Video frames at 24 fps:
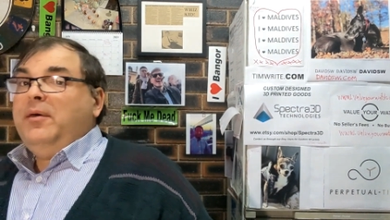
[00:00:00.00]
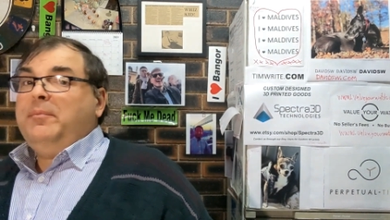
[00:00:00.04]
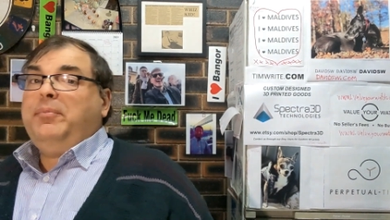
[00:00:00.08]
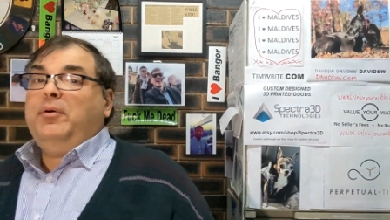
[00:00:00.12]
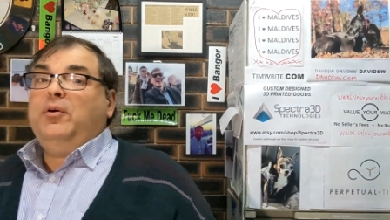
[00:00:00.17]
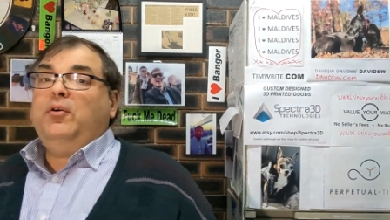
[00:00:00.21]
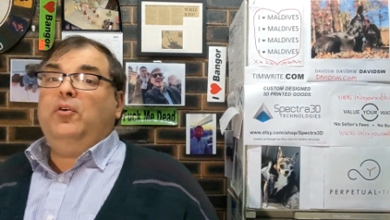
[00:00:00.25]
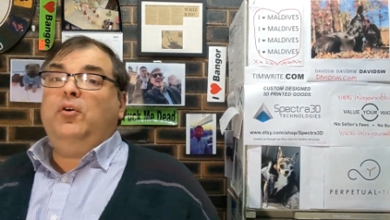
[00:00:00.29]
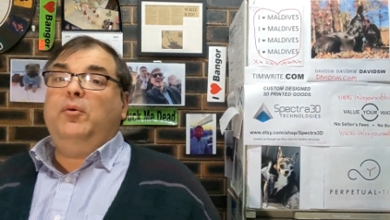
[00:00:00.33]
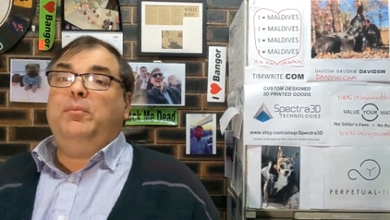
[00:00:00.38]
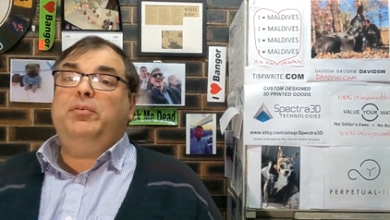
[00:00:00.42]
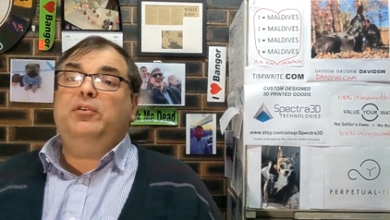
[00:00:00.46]
the
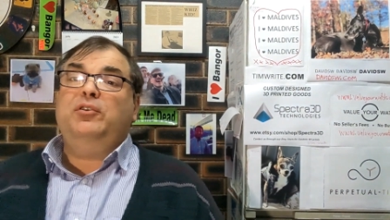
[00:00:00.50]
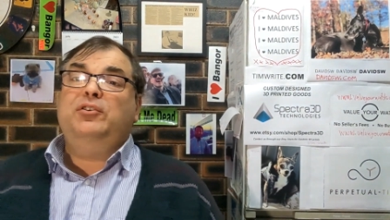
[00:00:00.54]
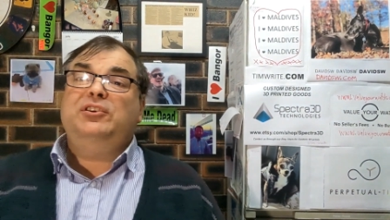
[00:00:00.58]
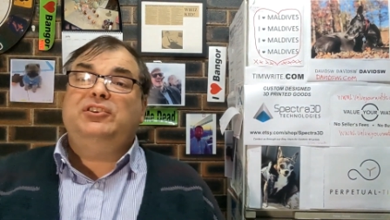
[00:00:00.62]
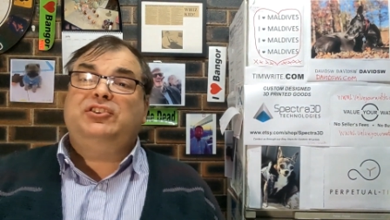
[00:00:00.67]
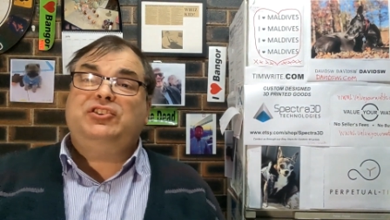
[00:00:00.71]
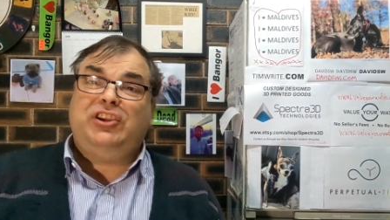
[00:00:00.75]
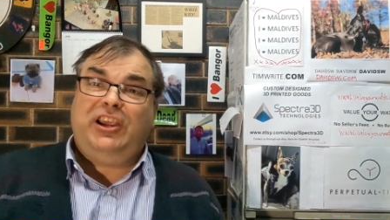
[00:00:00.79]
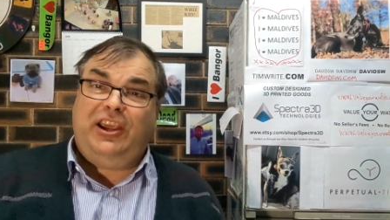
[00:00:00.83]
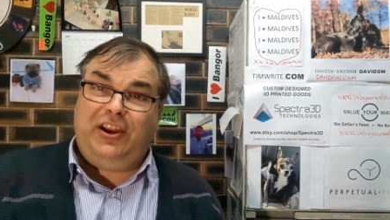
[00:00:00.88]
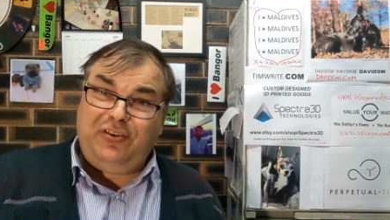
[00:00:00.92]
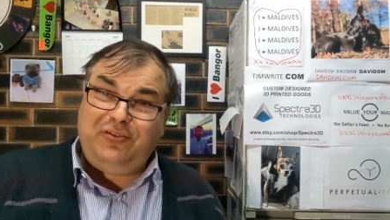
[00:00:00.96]
Paul
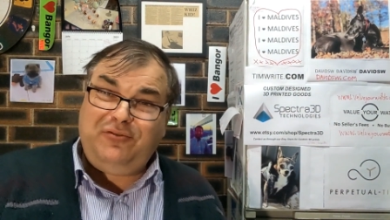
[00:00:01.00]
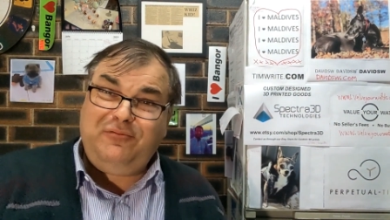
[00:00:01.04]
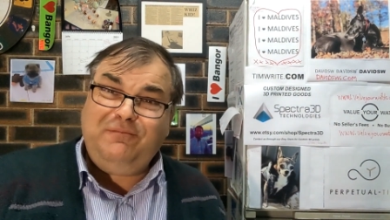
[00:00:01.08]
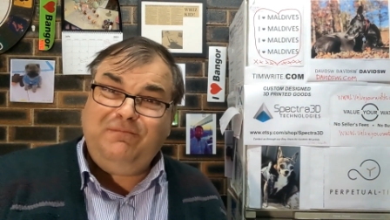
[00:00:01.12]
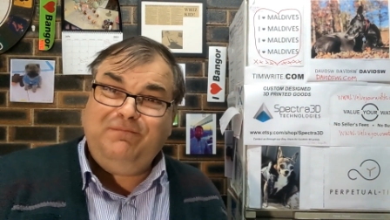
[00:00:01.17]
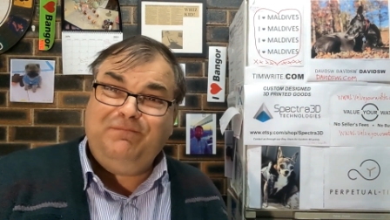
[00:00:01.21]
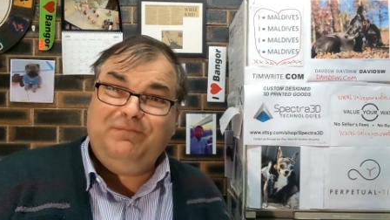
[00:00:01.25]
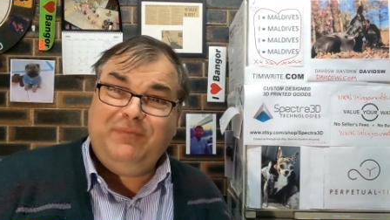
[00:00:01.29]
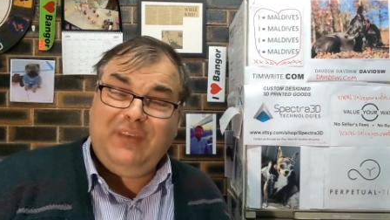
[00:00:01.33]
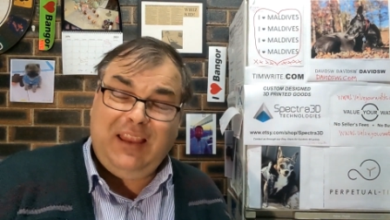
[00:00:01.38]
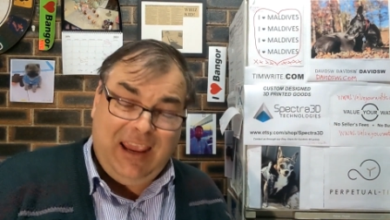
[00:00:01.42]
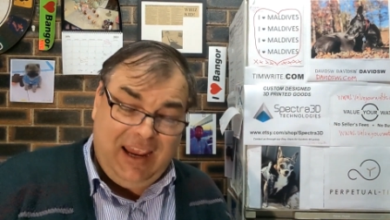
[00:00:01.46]
Pluta channel,
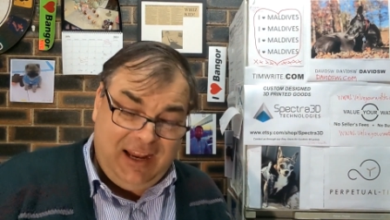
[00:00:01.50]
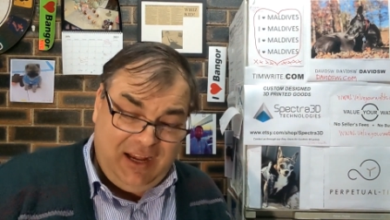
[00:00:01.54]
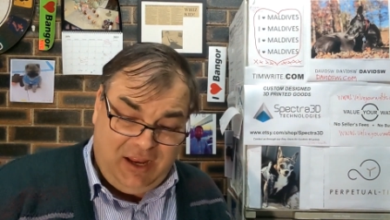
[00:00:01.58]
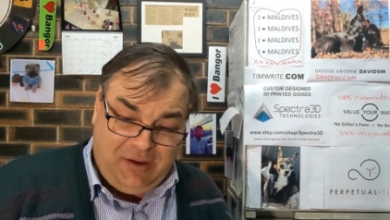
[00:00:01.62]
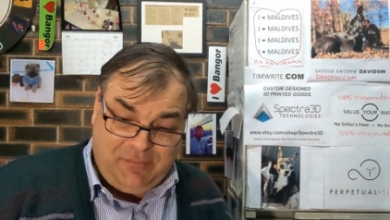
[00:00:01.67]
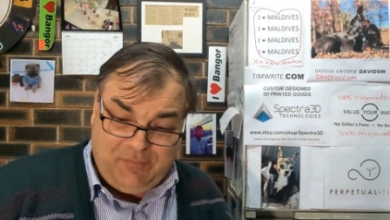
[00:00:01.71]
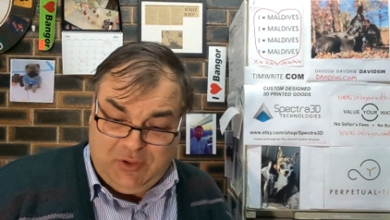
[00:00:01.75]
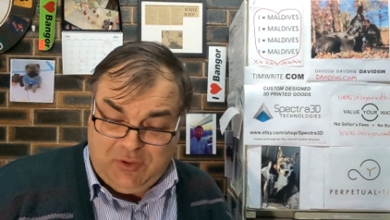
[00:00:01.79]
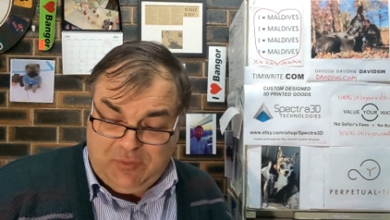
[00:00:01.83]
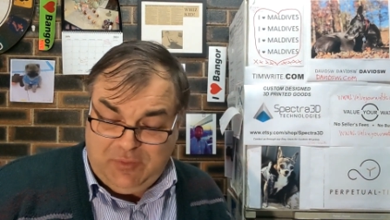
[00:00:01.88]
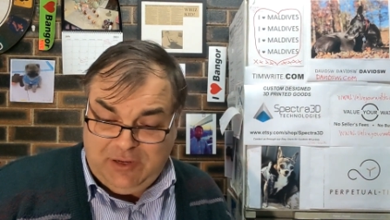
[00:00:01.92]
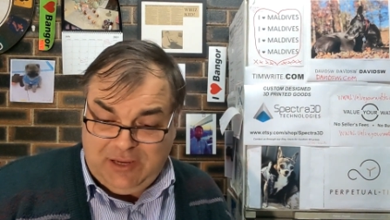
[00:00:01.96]
and
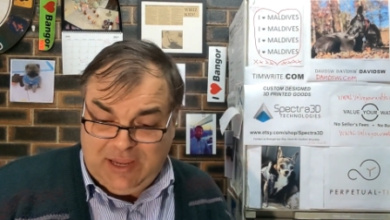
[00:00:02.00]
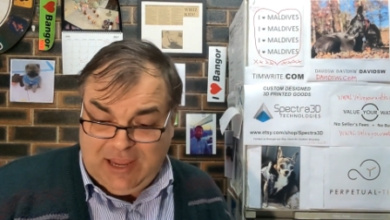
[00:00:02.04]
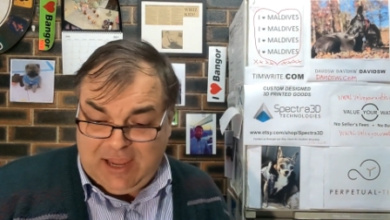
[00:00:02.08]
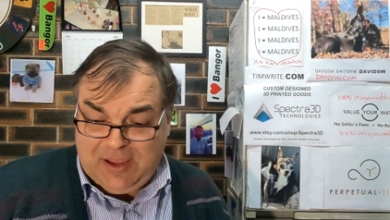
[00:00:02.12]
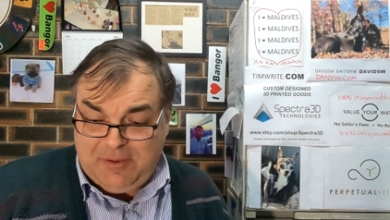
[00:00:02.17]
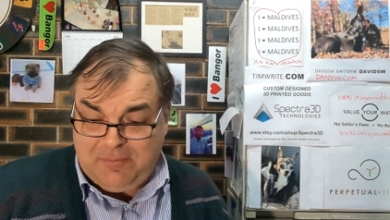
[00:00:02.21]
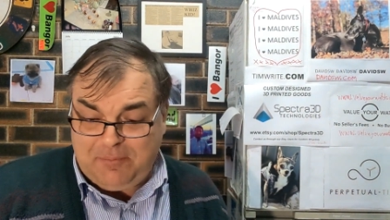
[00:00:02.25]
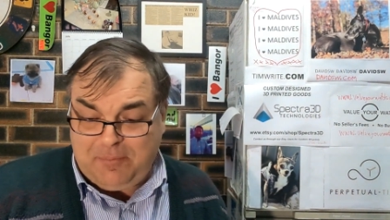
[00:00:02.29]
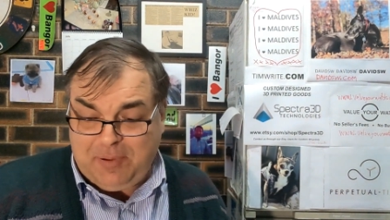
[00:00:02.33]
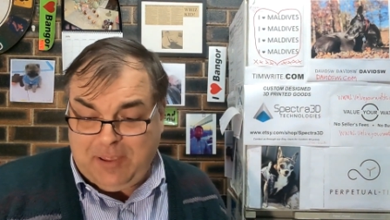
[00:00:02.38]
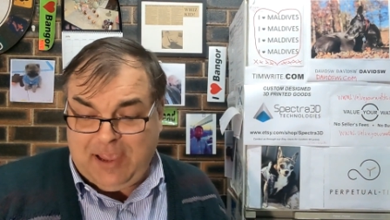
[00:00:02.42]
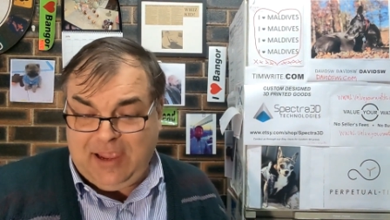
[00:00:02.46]
I'm doing
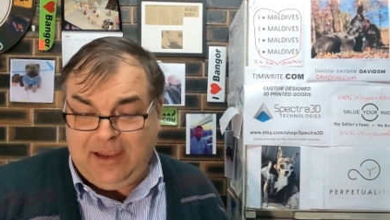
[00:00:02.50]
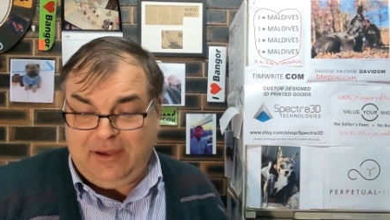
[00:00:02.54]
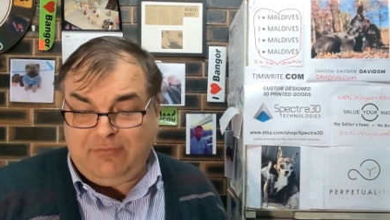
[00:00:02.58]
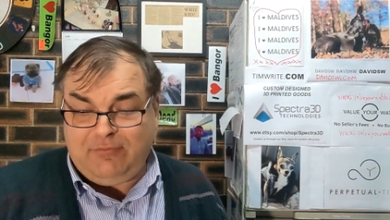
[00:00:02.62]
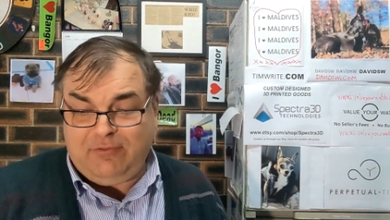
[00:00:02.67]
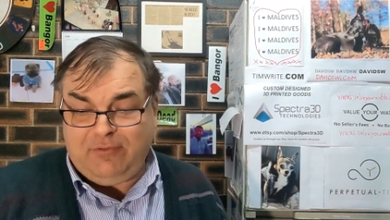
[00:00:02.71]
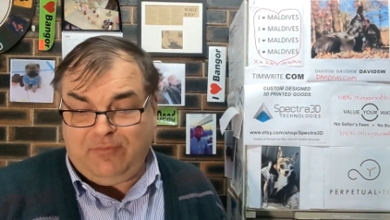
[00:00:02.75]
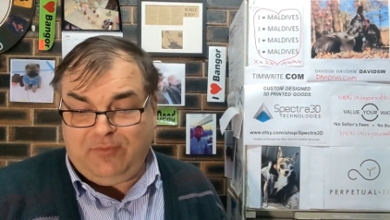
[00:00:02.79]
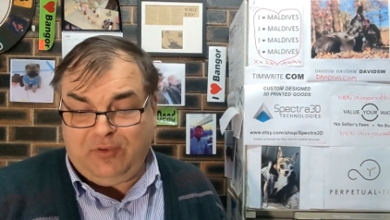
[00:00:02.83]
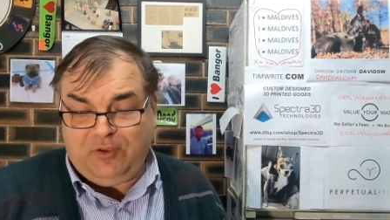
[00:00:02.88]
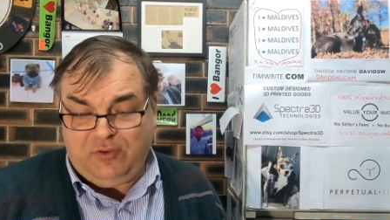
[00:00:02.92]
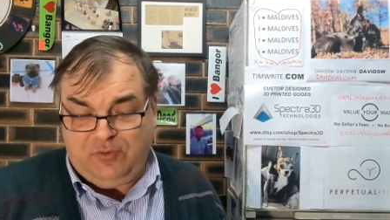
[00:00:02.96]
a paid
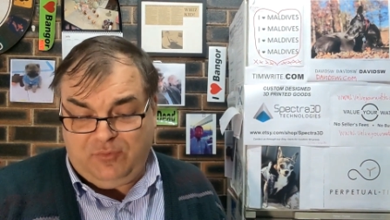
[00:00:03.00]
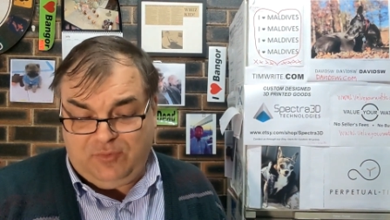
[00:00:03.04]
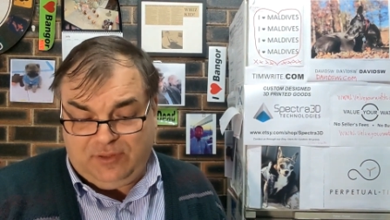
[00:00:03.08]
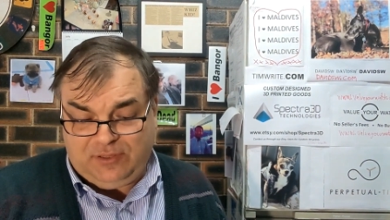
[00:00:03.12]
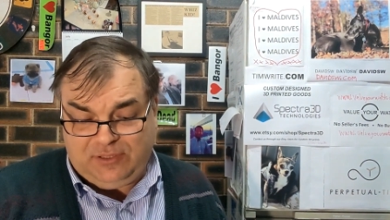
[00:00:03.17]
review.